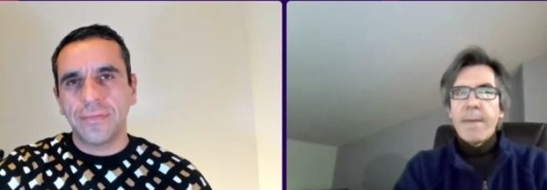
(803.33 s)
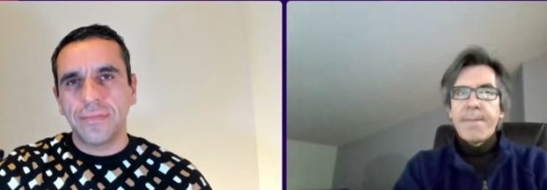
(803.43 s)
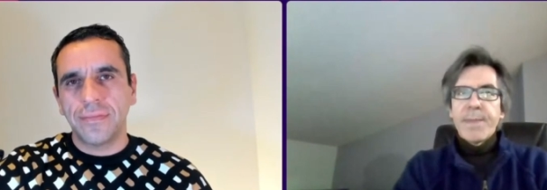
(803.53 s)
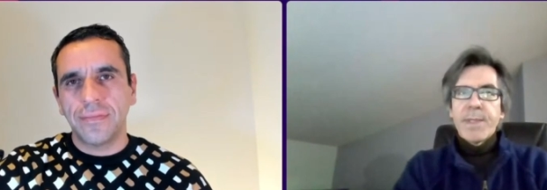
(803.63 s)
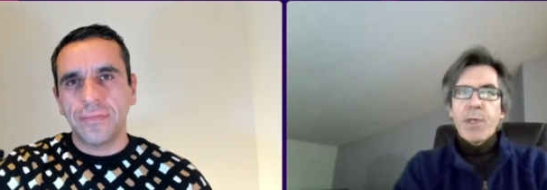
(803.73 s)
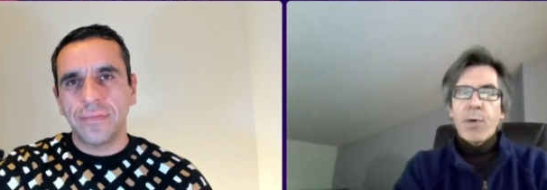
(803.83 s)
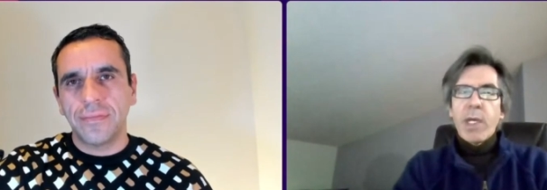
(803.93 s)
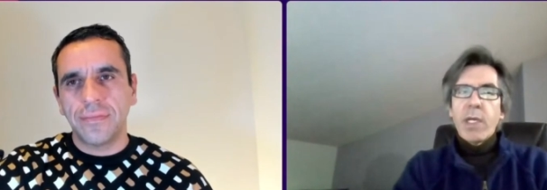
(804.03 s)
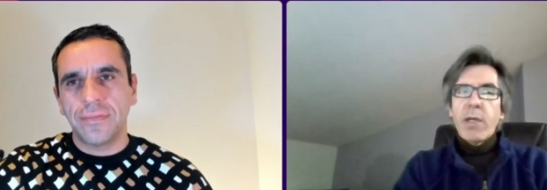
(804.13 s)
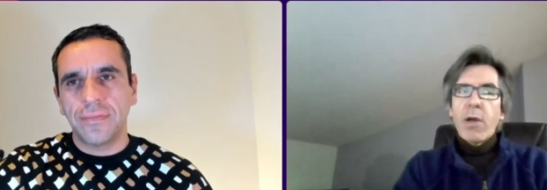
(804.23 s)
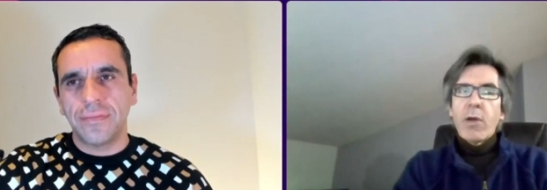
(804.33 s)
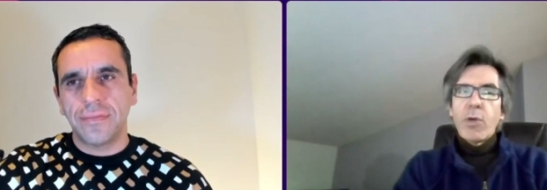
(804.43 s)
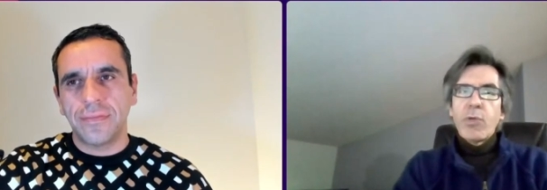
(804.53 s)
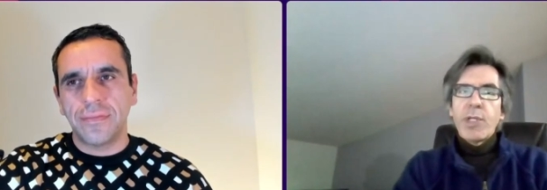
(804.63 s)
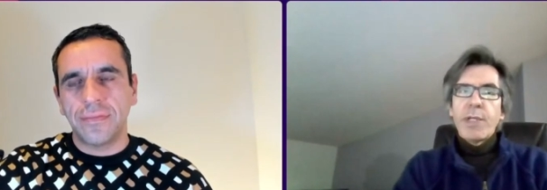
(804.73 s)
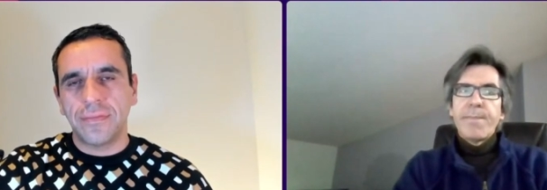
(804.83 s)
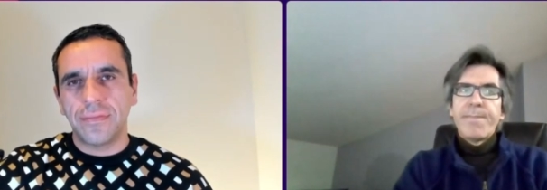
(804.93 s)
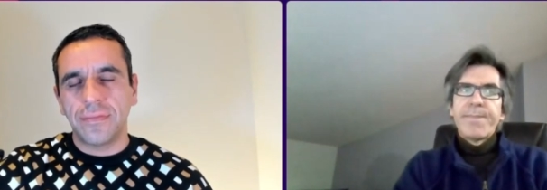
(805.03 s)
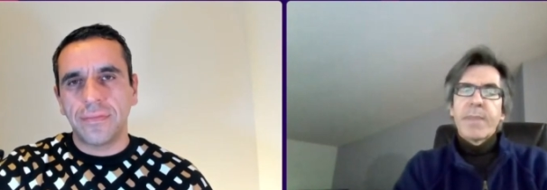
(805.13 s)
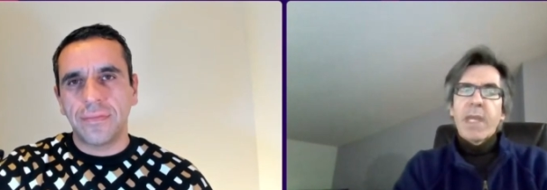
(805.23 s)
Speaker 1: So in conclusion,
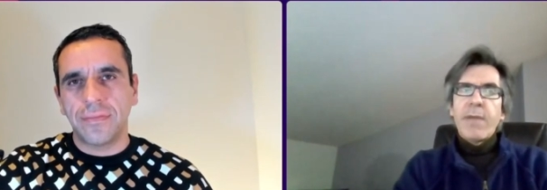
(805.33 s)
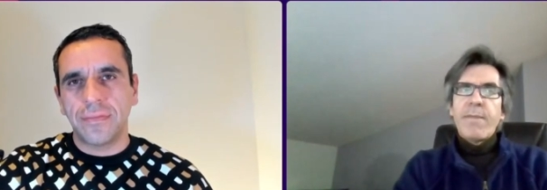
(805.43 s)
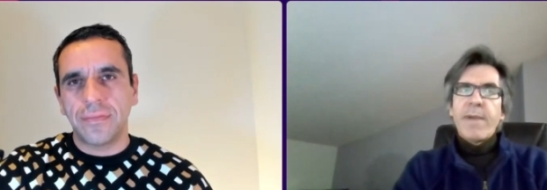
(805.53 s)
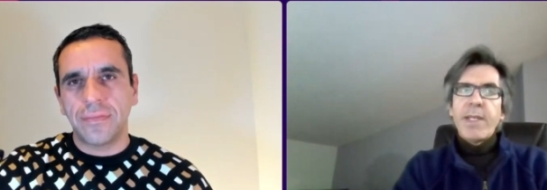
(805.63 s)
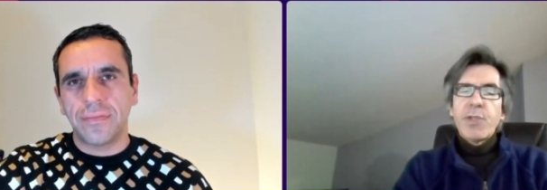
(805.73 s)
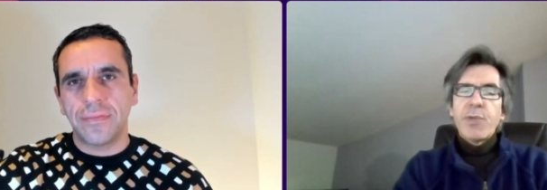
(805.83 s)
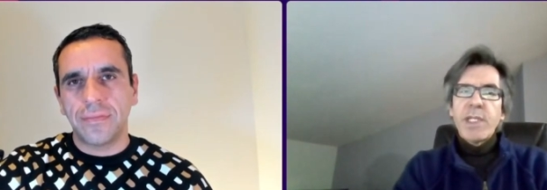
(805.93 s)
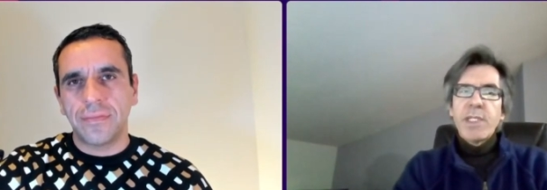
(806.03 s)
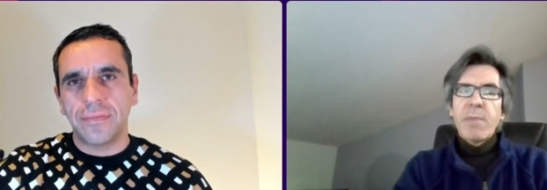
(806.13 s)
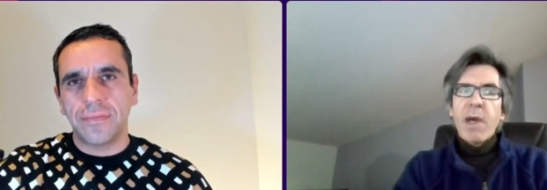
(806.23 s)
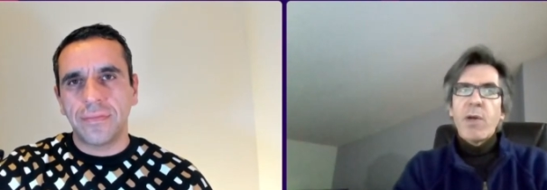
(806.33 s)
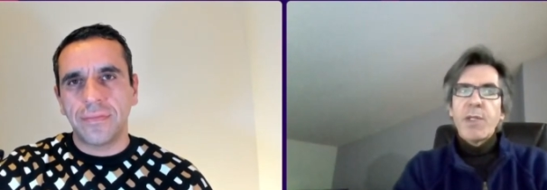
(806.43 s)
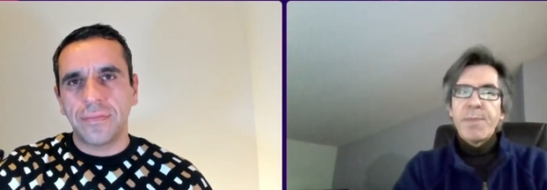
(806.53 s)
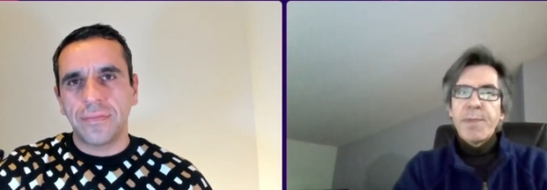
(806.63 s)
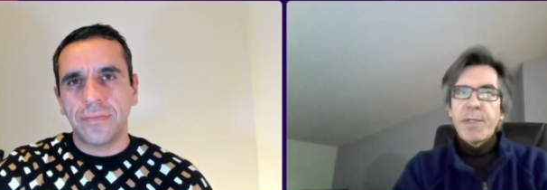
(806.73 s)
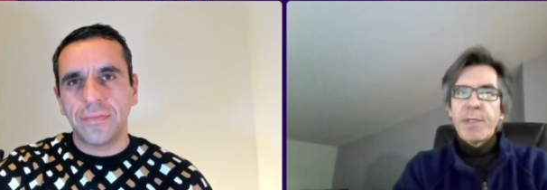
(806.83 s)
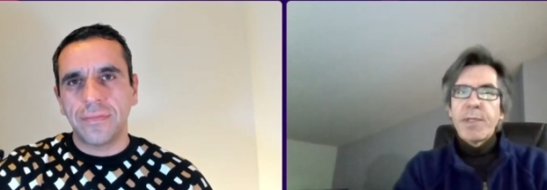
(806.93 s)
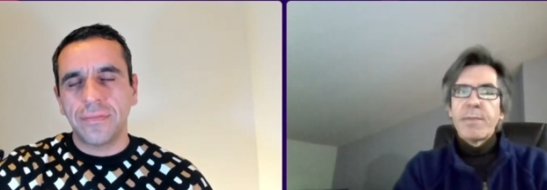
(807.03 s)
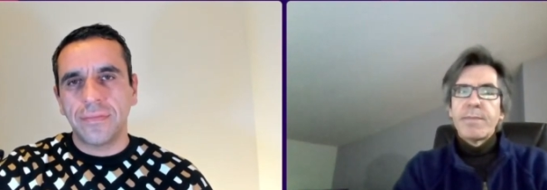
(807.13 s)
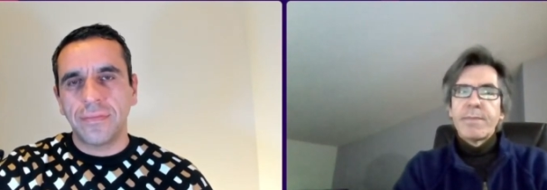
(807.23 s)
if I don't trust my
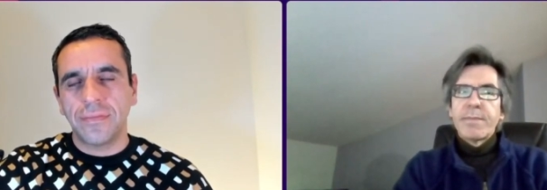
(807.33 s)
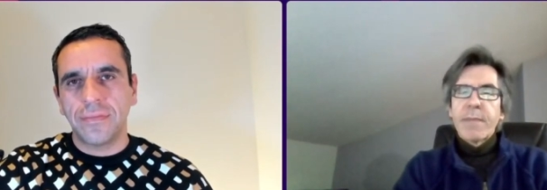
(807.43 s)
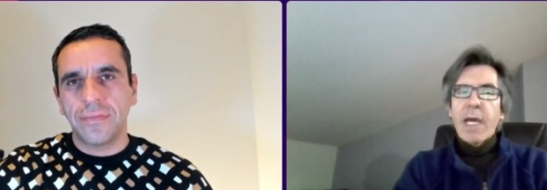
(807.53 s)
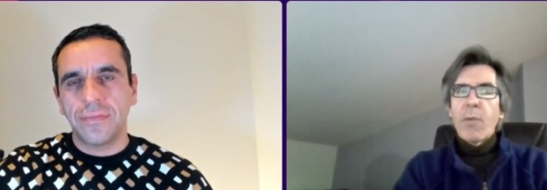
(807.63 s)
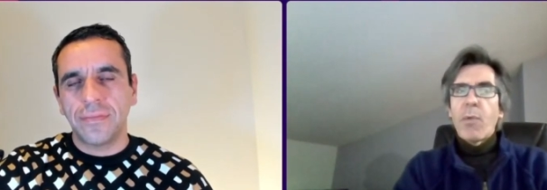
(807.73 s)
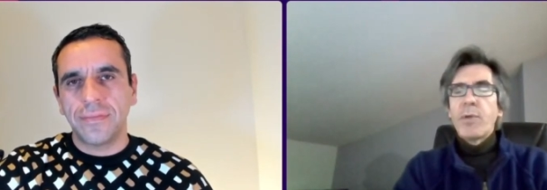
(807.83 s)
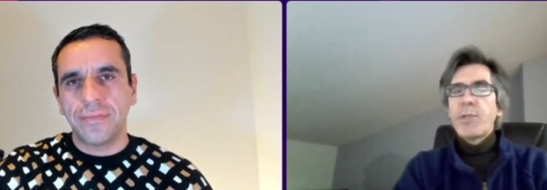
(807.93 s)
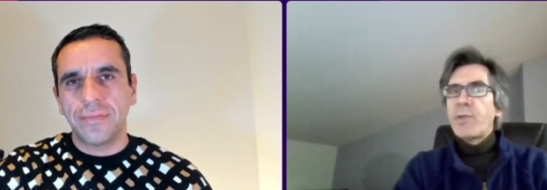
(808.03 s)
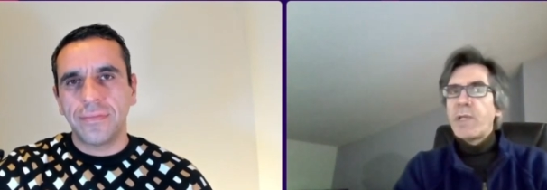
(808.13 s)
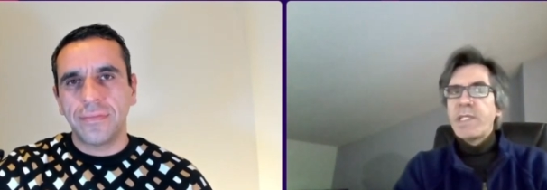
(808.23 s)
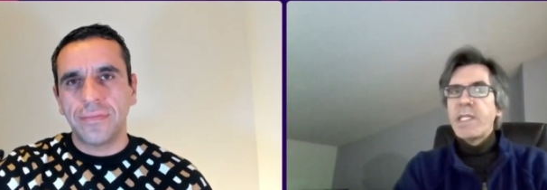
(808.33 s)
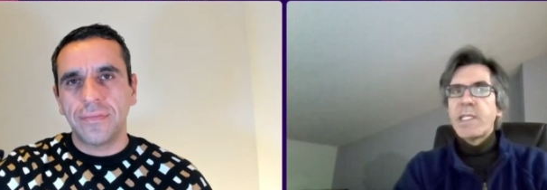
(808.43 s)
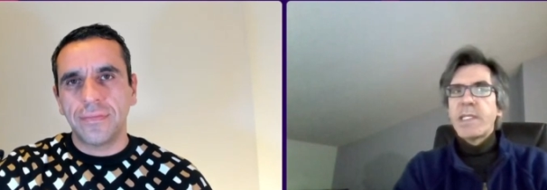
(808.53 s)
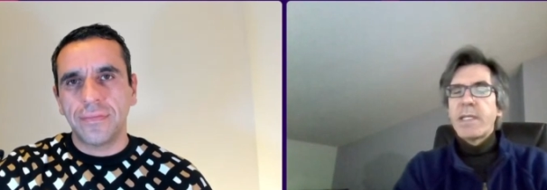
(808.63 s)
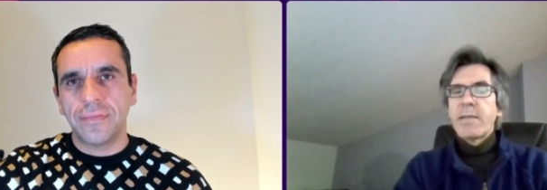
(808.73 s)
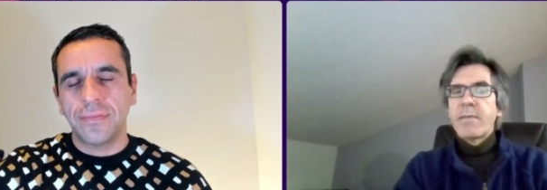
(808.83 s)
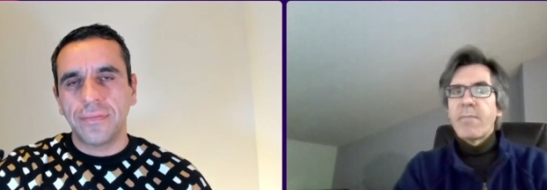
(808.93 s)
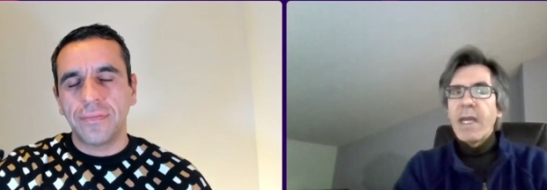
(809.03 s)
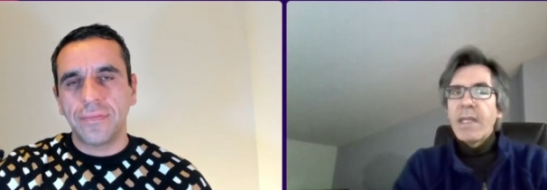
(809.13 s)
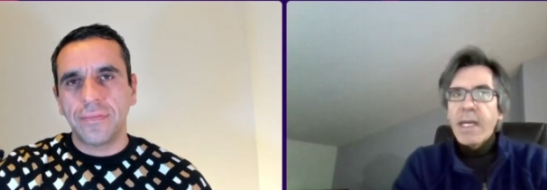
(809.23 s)
hospital, I won't trust
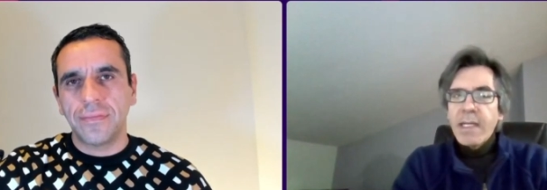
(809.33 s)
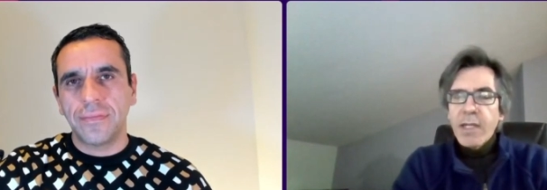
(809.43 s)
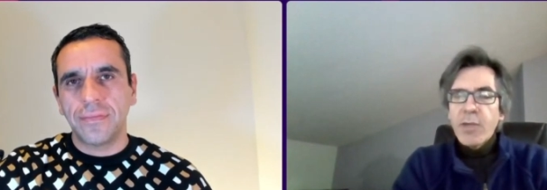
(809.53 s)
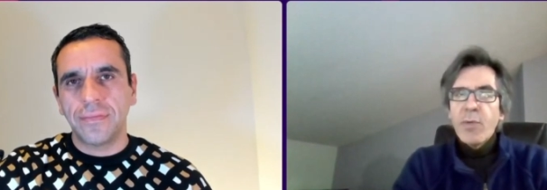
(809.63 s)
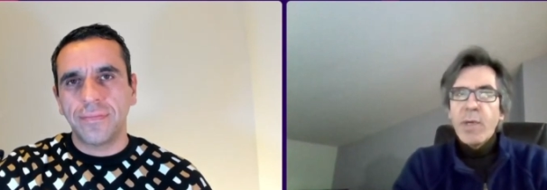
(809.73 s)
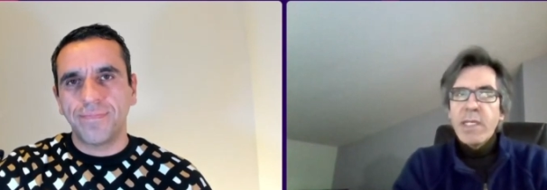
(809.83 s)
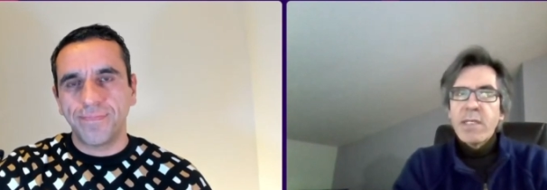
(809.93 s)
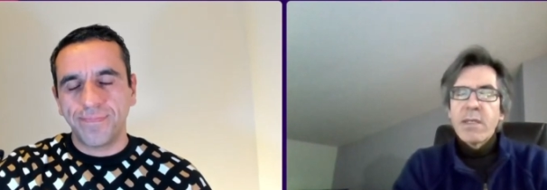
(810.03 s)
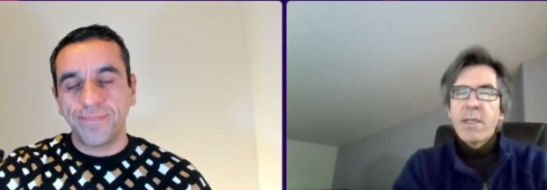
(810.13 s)
my data to it.